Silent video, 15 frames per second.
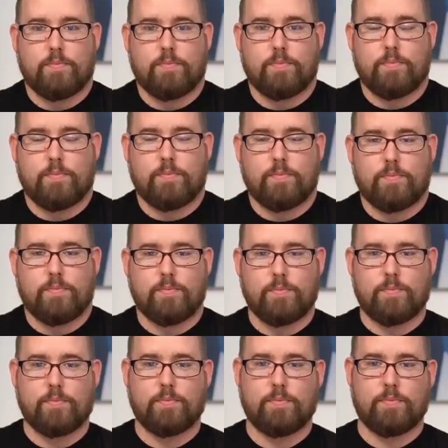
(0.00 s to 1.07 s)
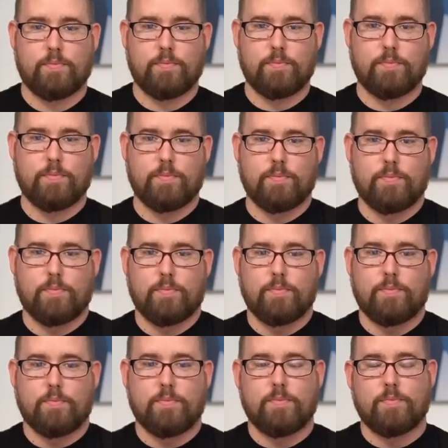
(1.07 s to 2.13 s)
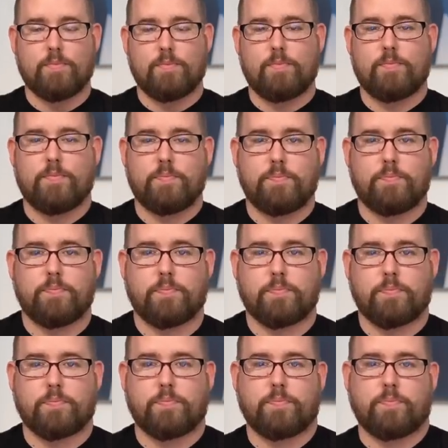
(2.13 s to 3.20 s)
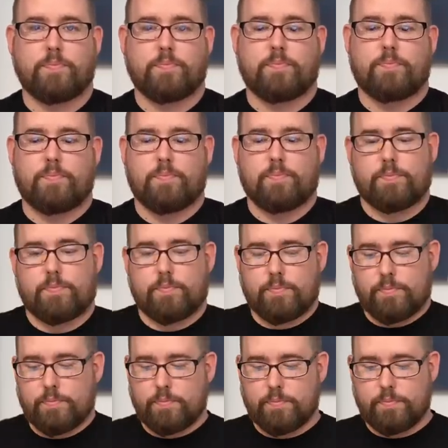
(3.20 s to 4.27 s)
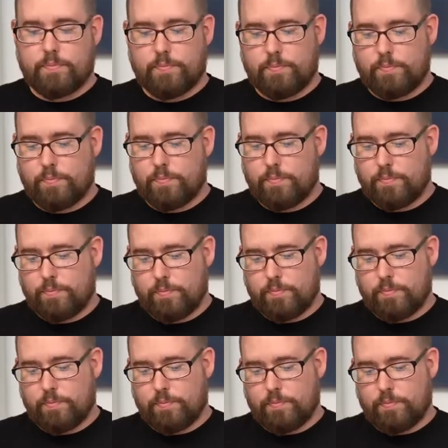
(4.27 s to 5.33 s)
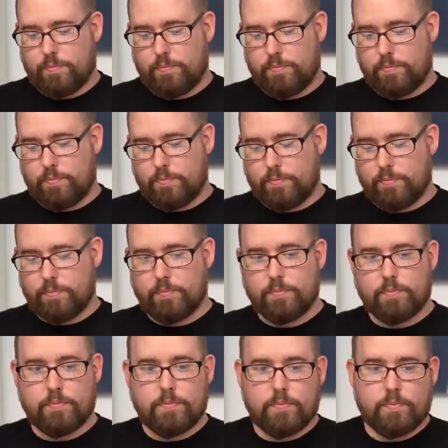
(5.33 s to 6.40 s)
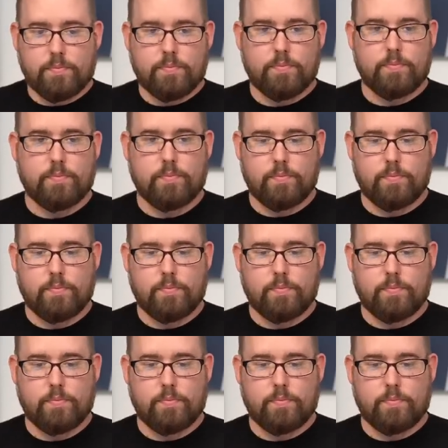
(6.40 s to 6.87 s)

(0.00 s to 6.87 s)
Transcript: (not speaking)